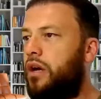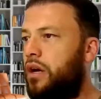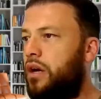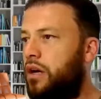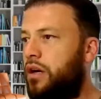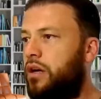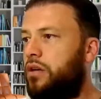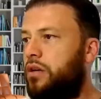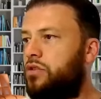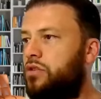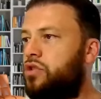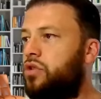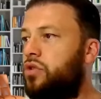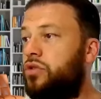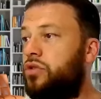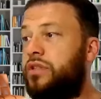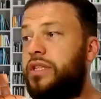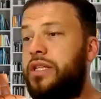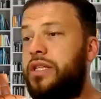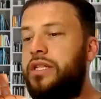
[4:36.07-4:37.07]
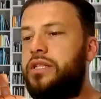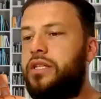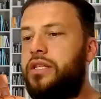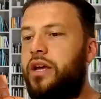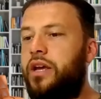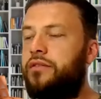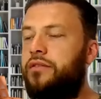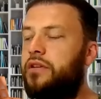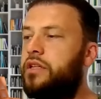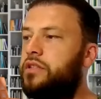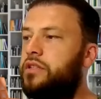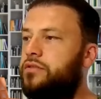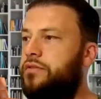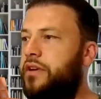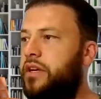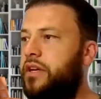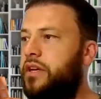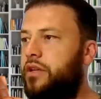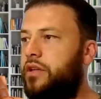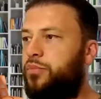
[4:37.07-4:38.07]
Uh, so D seven is
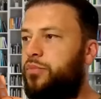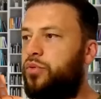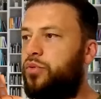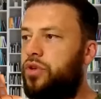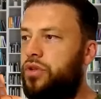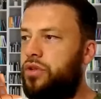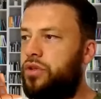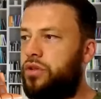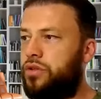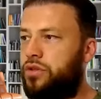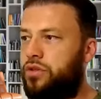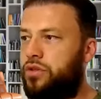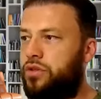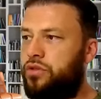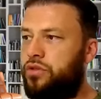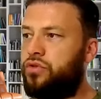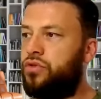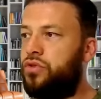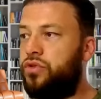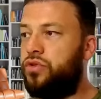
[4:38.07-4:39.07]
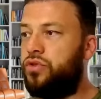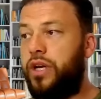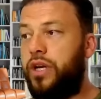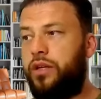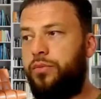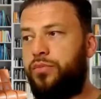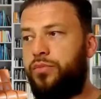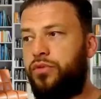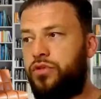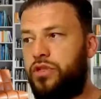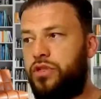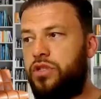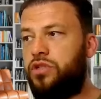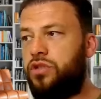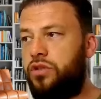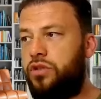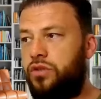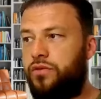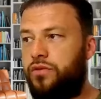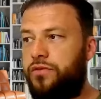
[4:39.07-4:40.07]
very important to look at the
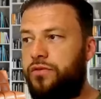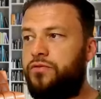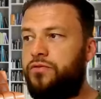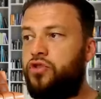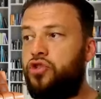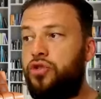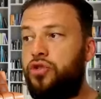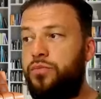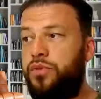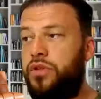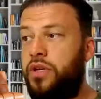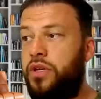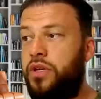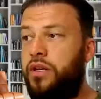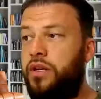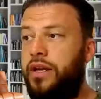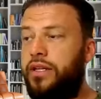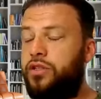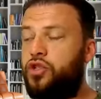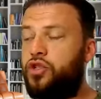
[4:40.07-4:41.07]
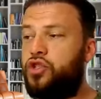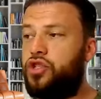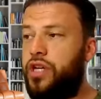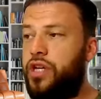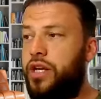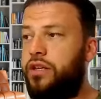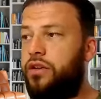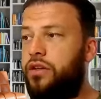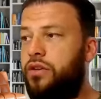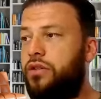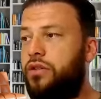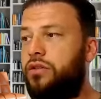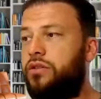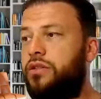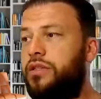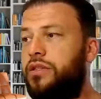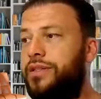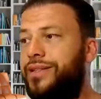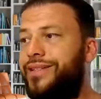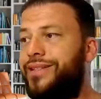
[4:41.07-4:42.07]
position of Jupiter in general.
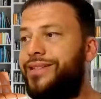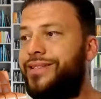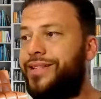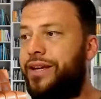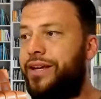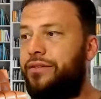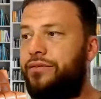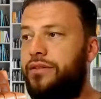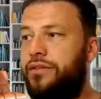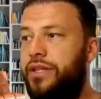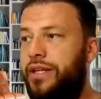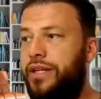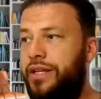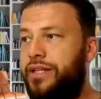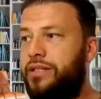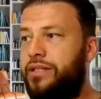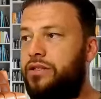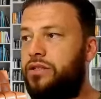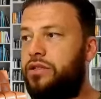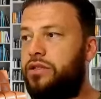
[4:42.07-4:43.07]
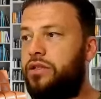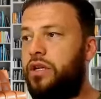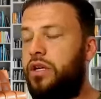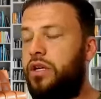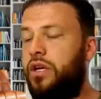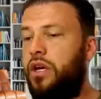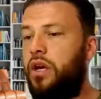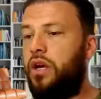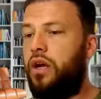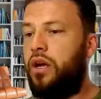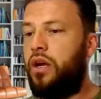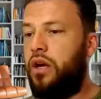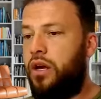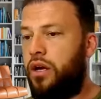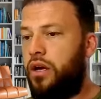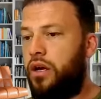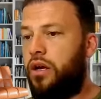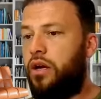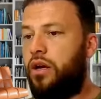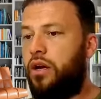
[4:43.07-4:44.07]
D seven is
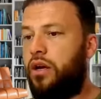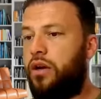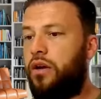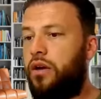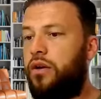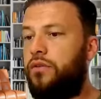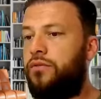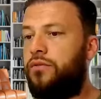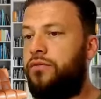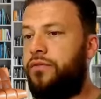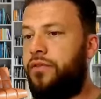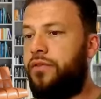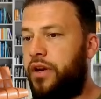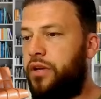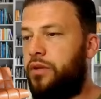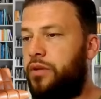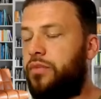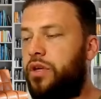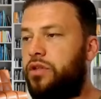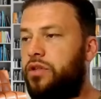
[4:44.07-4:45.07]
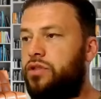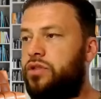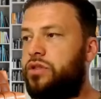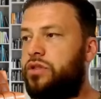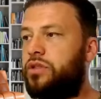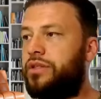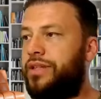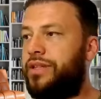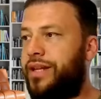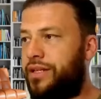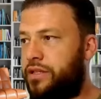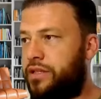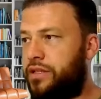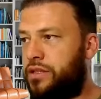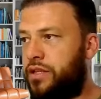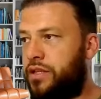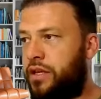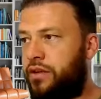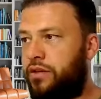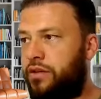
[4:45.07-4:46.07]
uh, very much
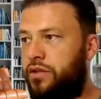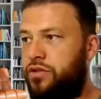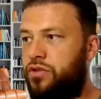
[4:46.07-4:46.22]
necessary.